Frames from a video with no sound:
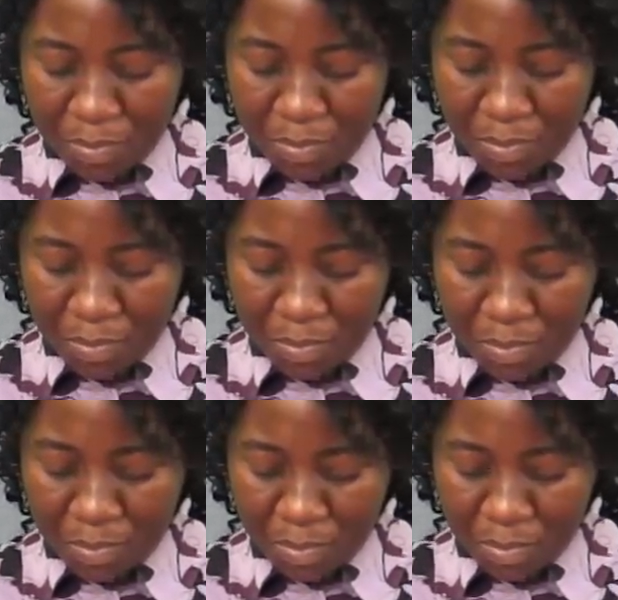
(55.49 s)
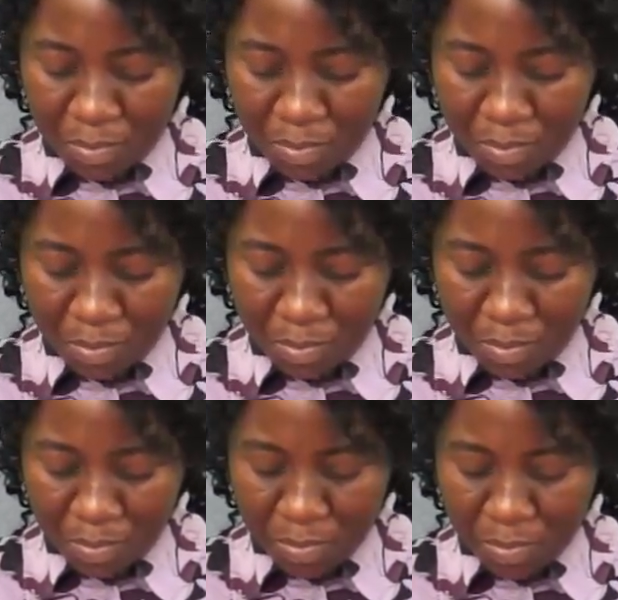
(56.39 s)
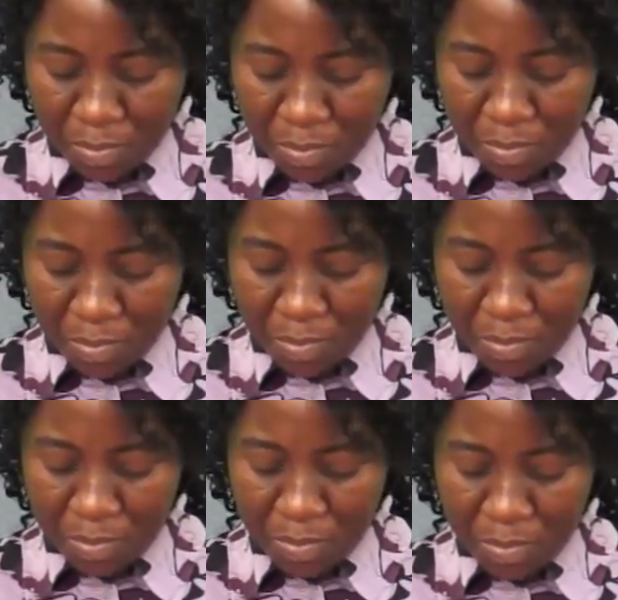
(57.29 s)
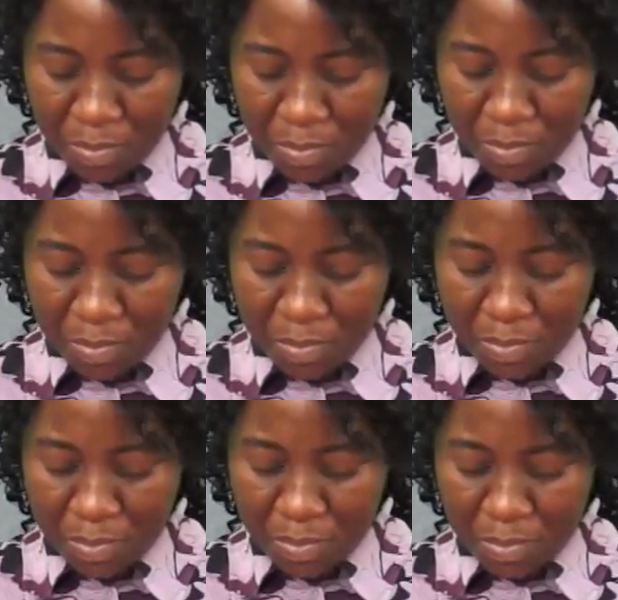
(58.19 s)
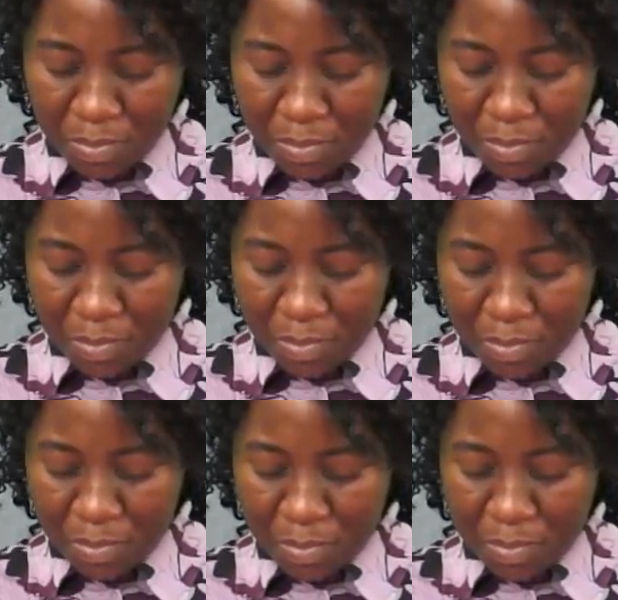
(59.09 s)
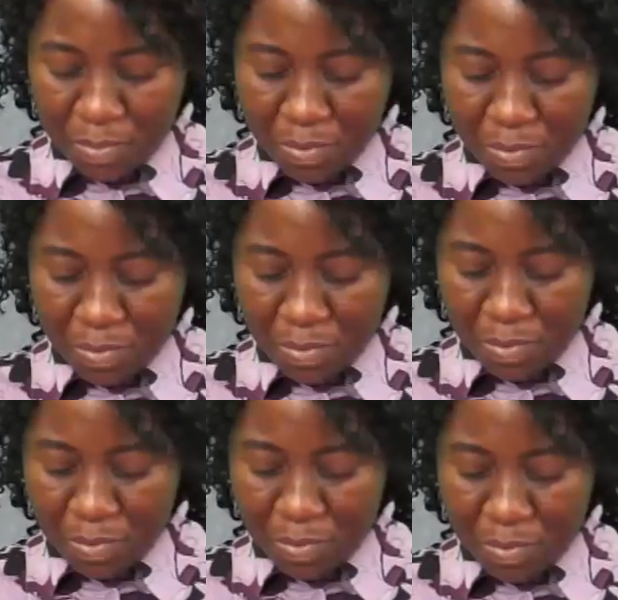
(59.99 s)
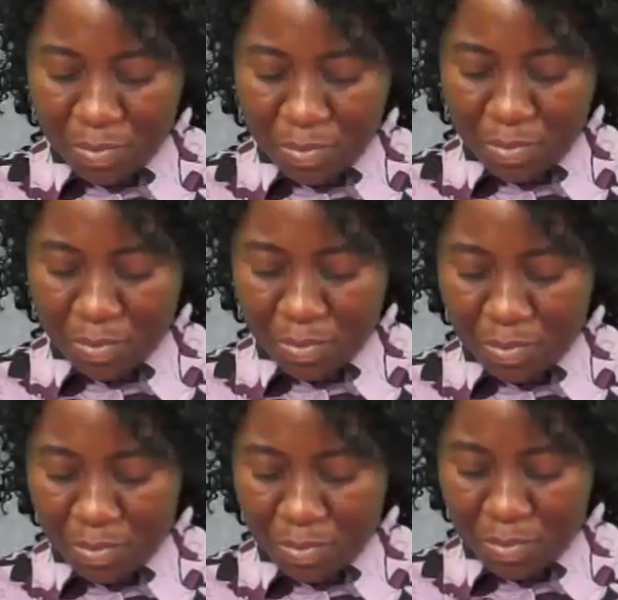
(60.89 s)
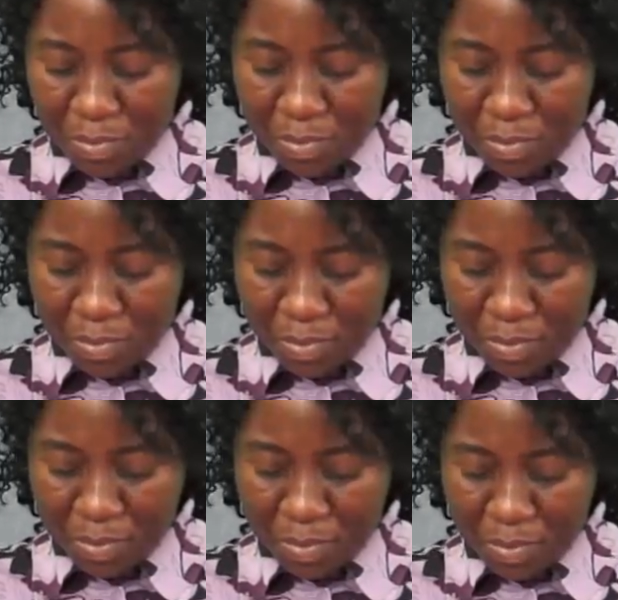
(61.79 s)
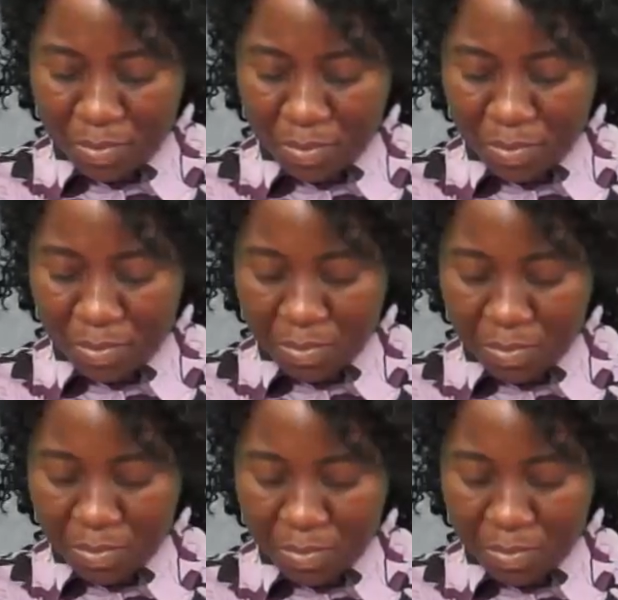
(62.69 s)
This person isn't speaking.